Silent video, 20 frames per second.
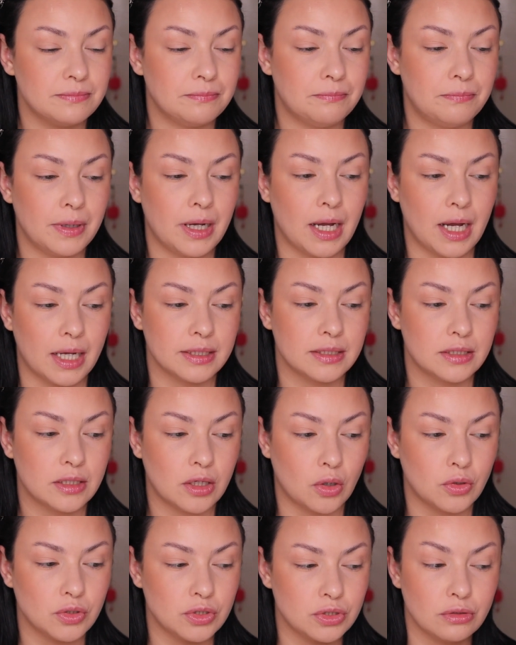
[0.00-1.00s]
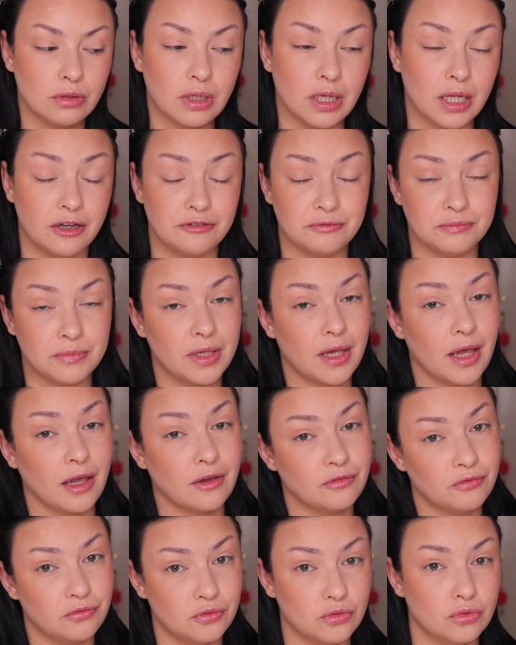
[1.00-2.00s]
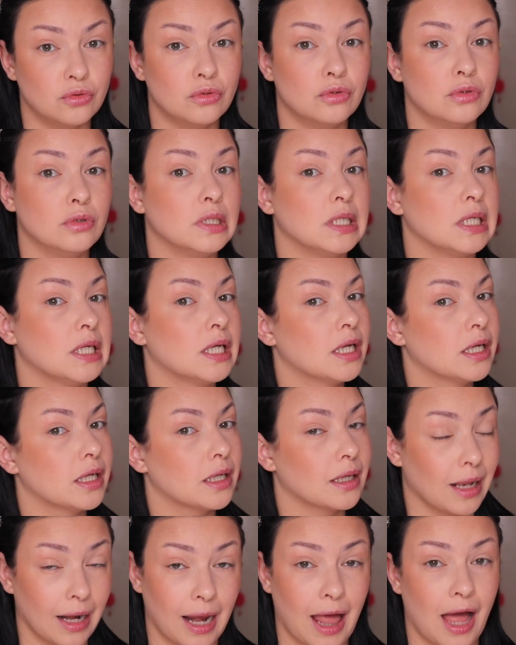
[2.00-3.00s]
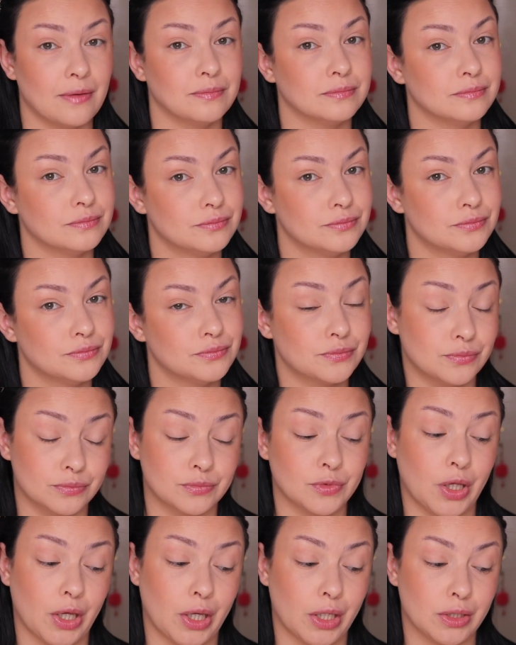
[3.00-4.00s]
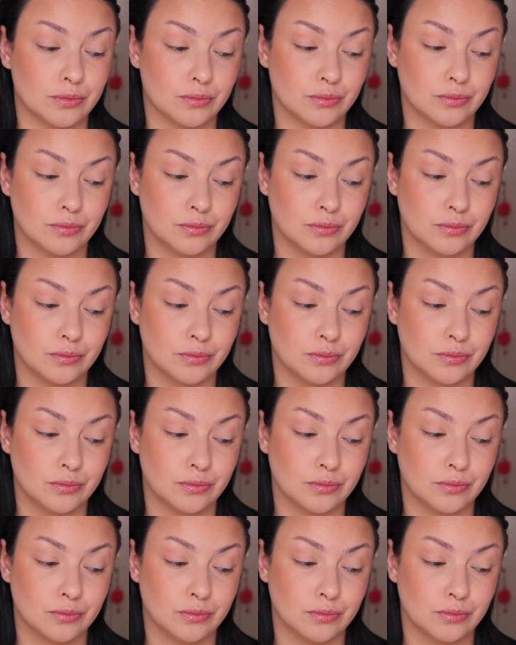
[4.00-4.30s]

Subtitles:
but I also love me a full glam. Okay.